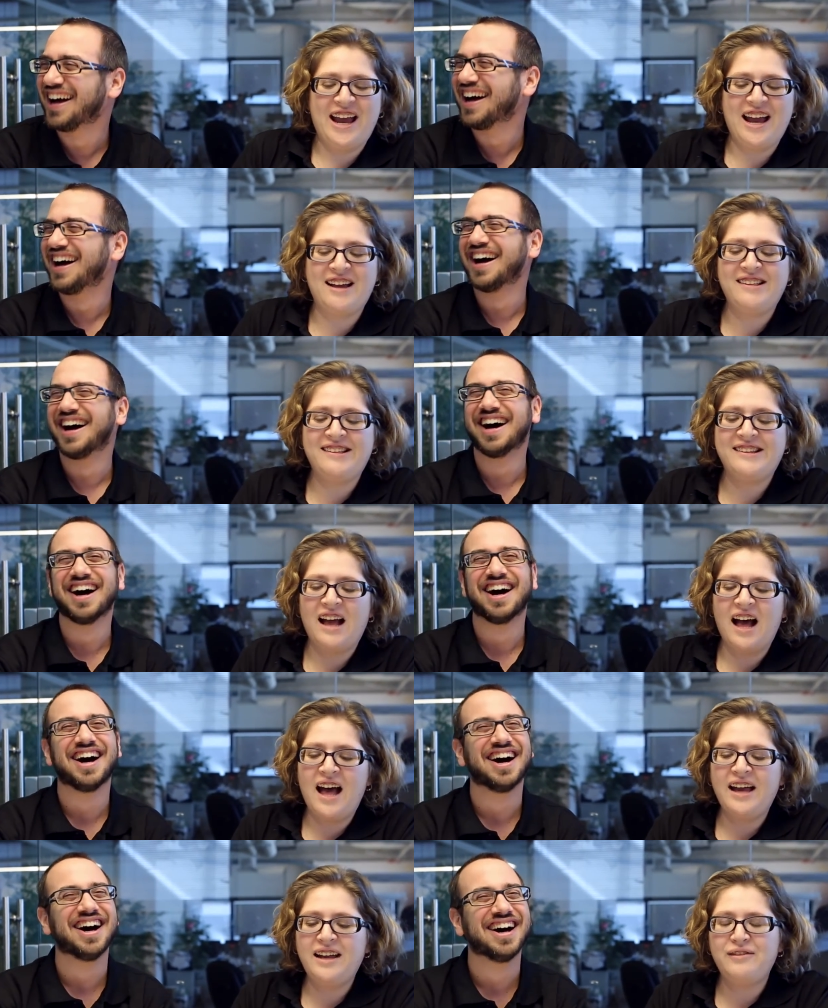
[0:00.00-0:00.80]

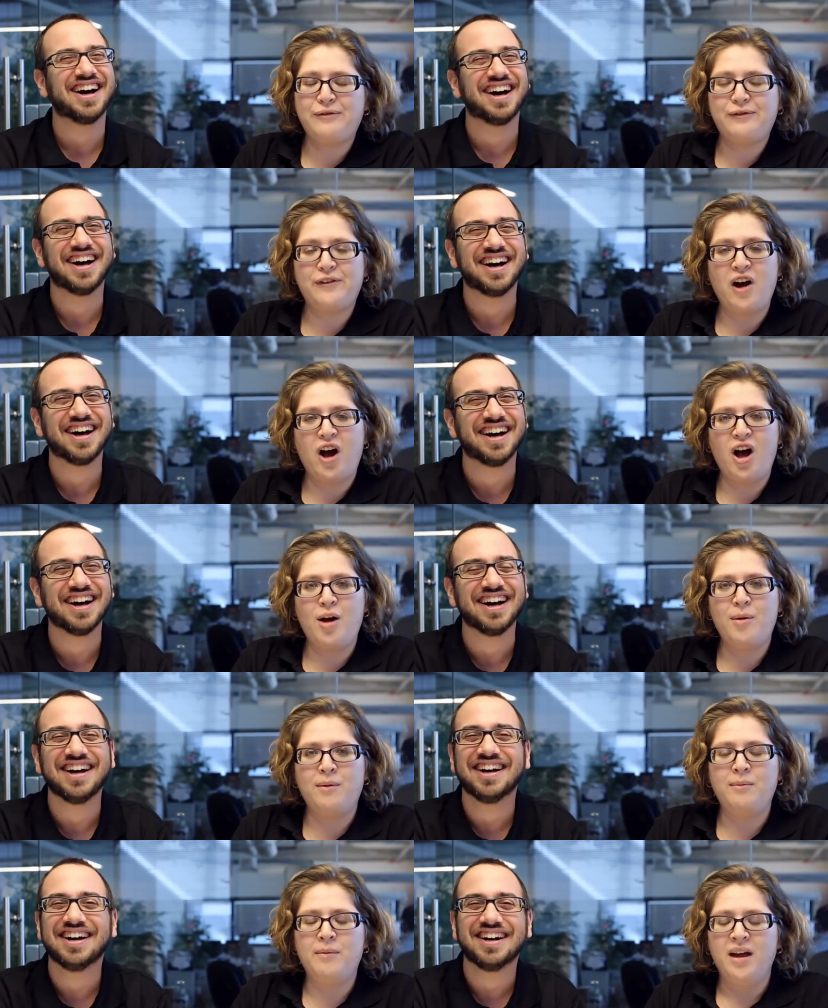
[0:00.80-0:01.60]
Speaker 1: aside
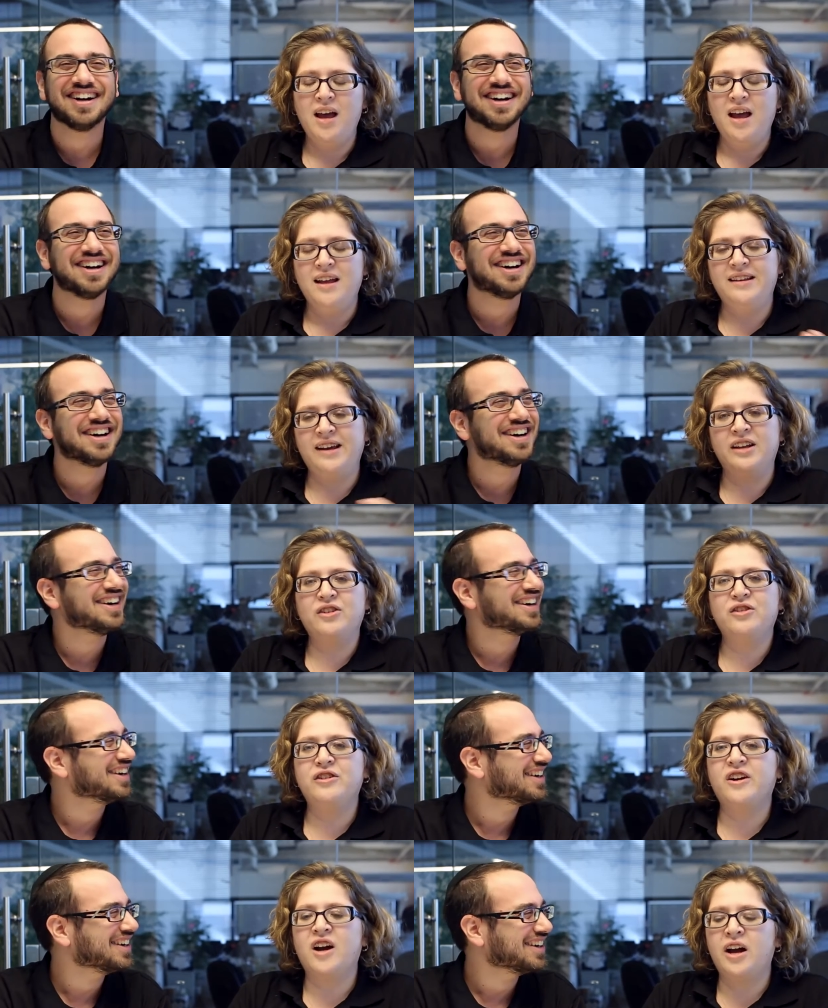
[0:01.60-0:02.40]
from Daniel
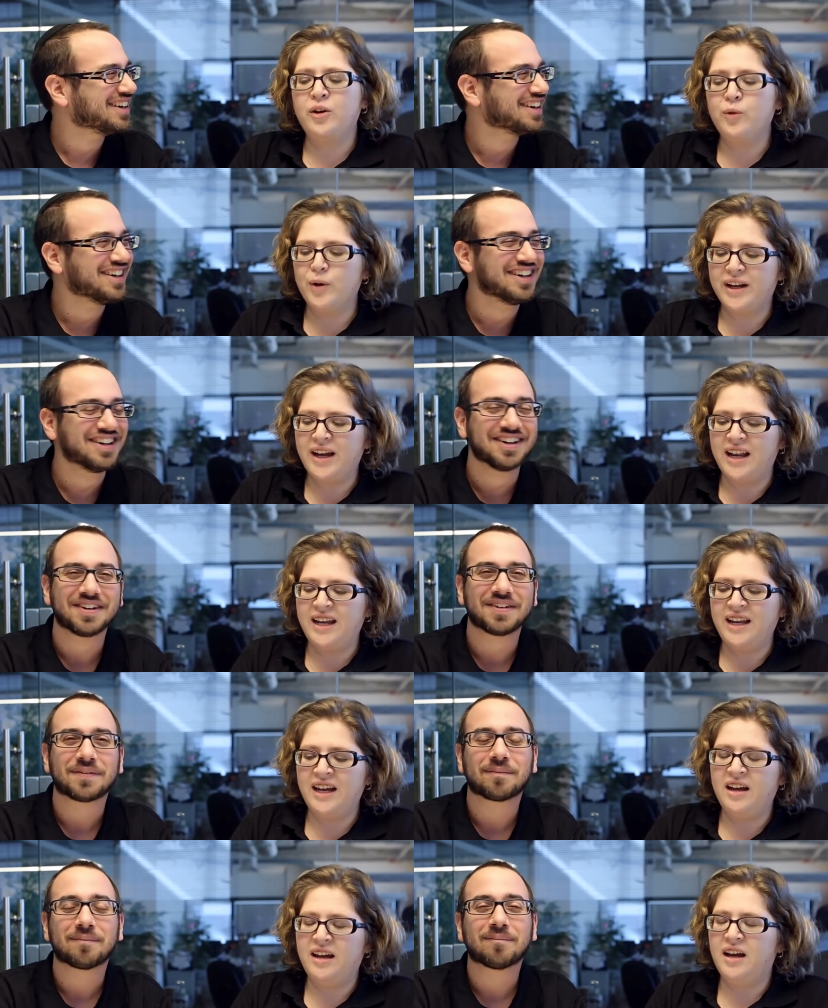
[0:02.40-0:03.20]
Negreanu, we're
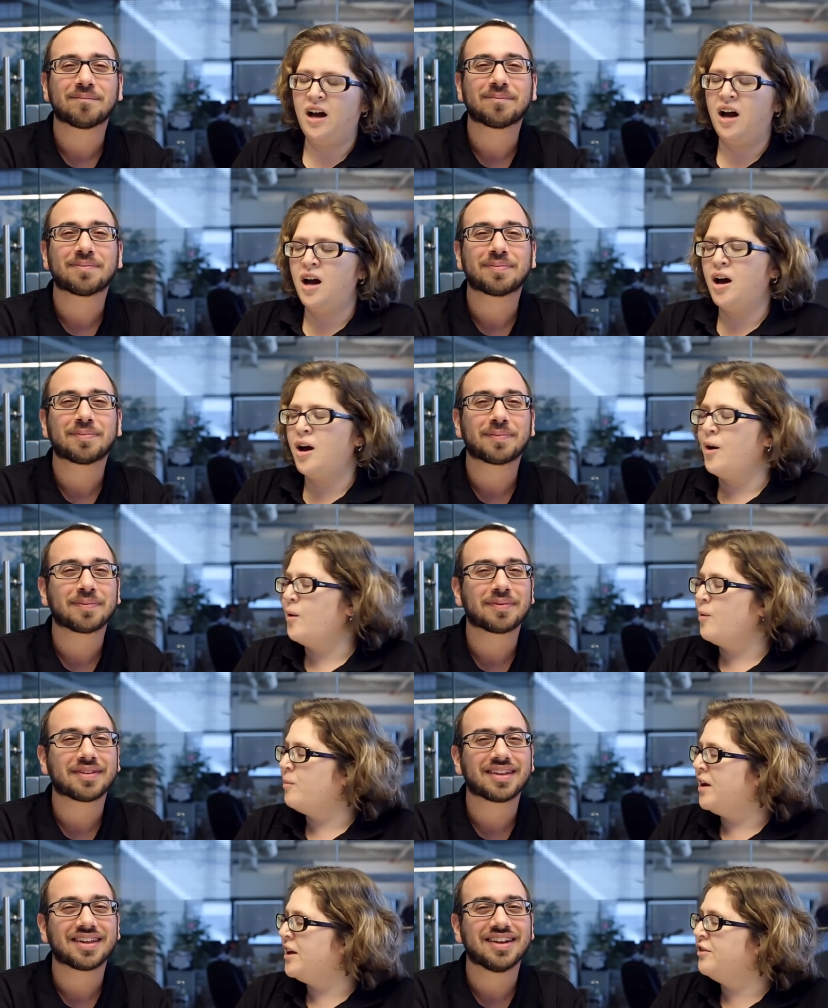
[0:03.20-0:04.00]
getting
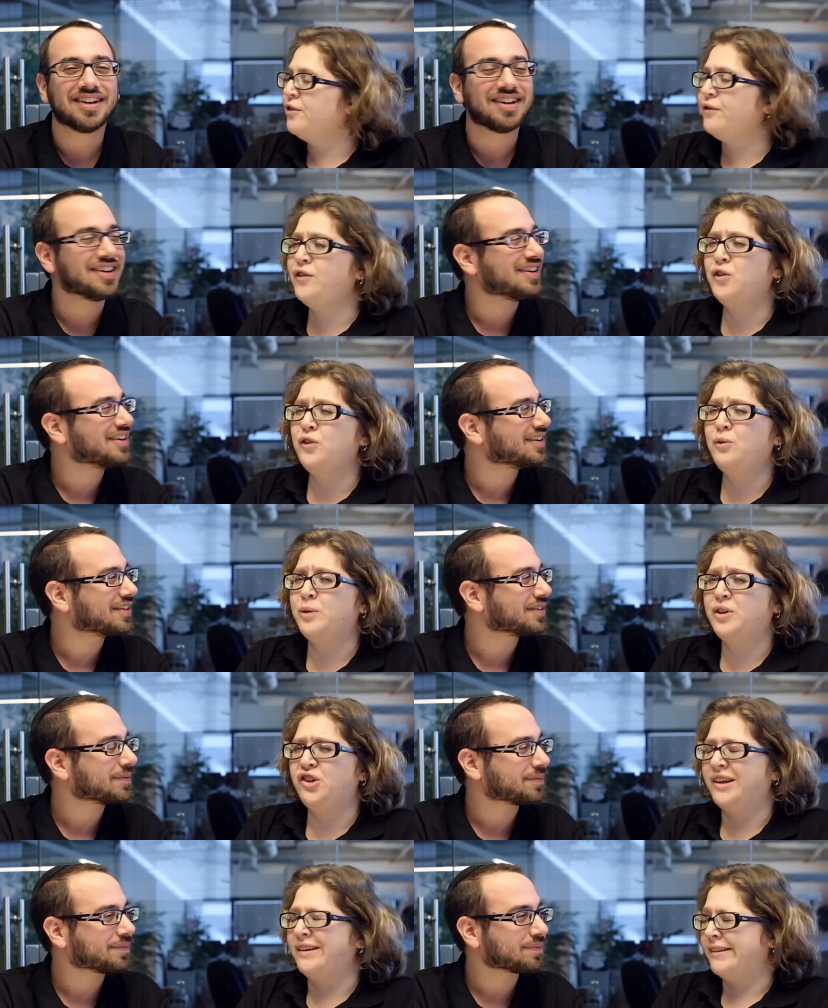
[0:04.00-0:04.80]
interviews
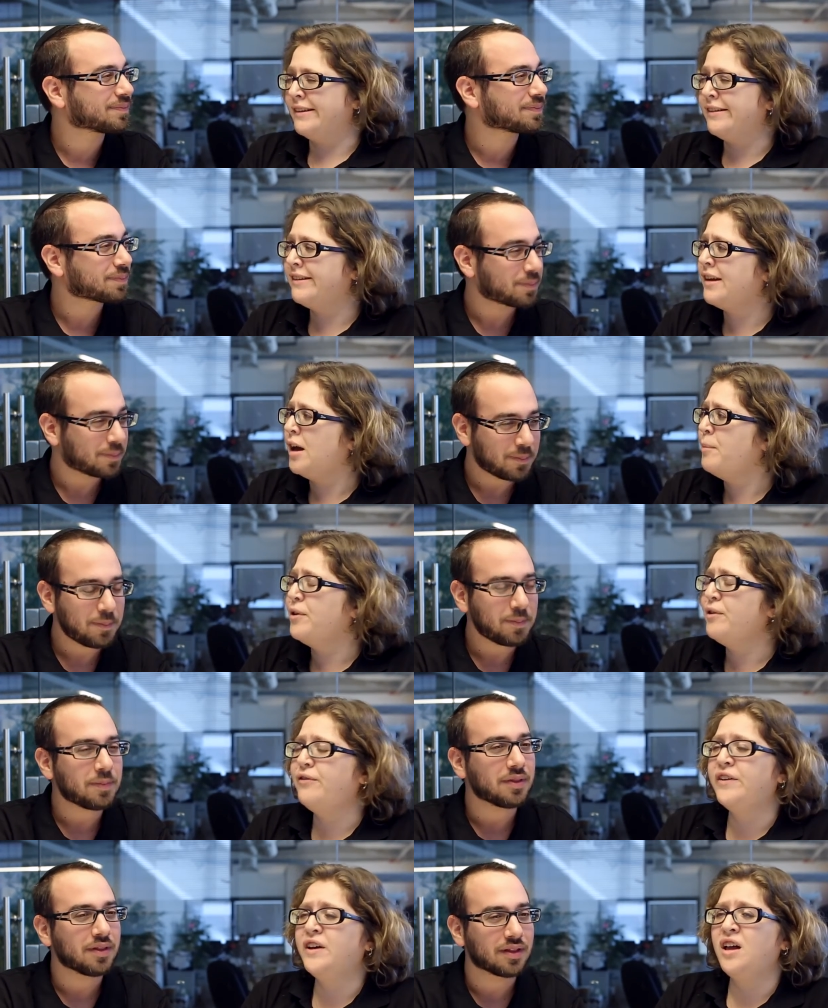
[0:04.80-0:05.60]
with Jason
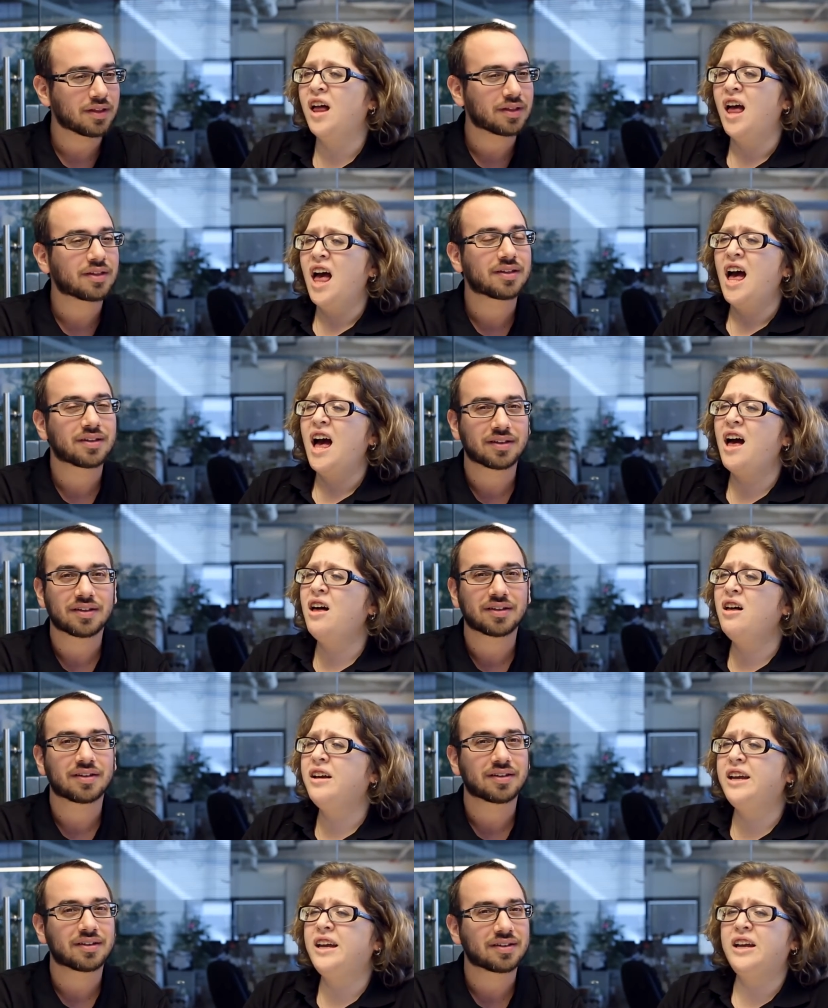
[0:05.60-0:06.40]
Somerville,
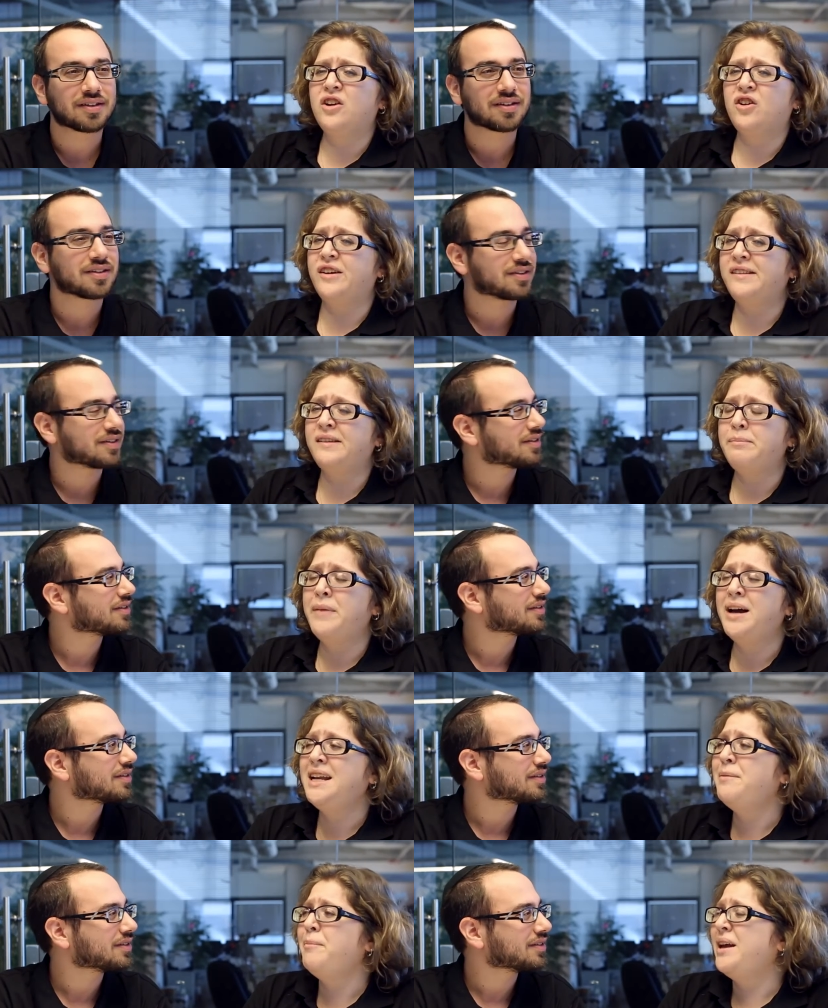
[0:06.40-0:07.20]
Elkie, Chris
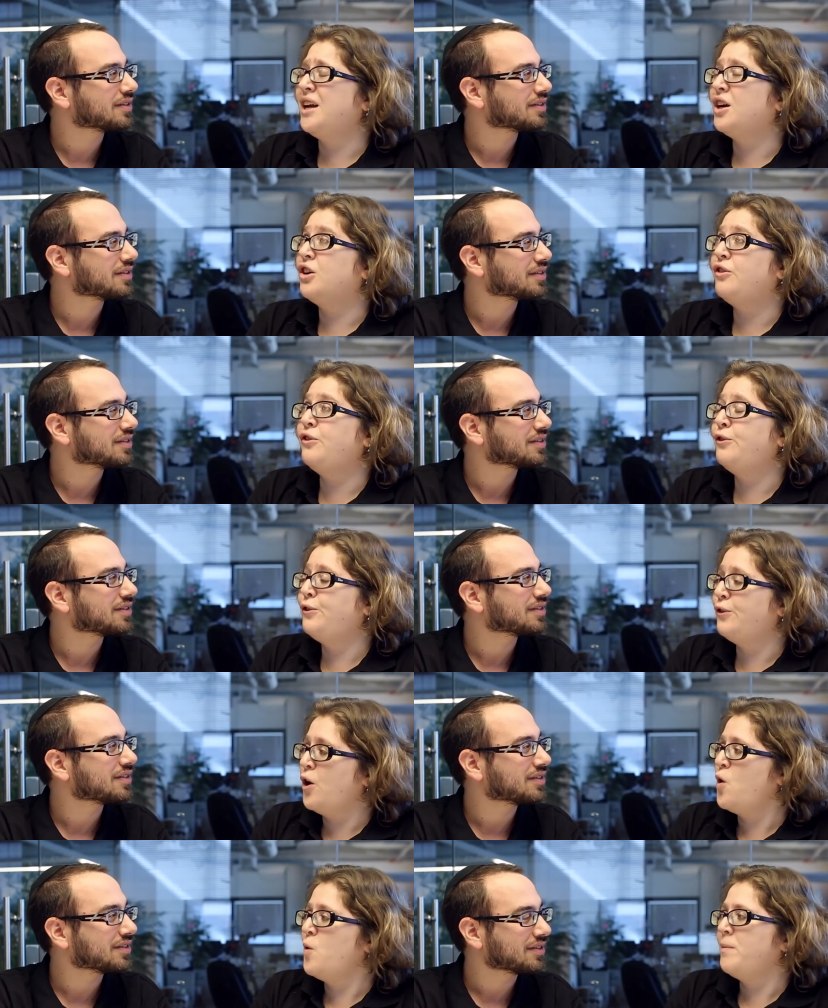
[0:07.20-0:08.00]
Moneymaker,
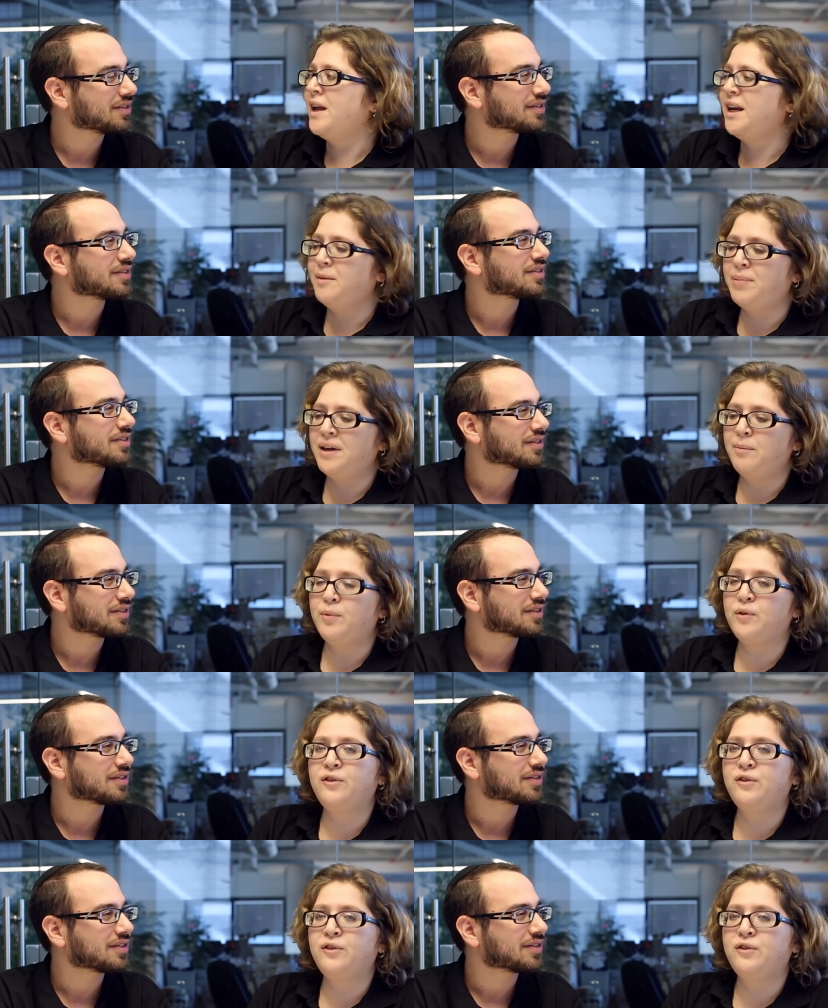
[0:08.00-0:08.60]
so many people.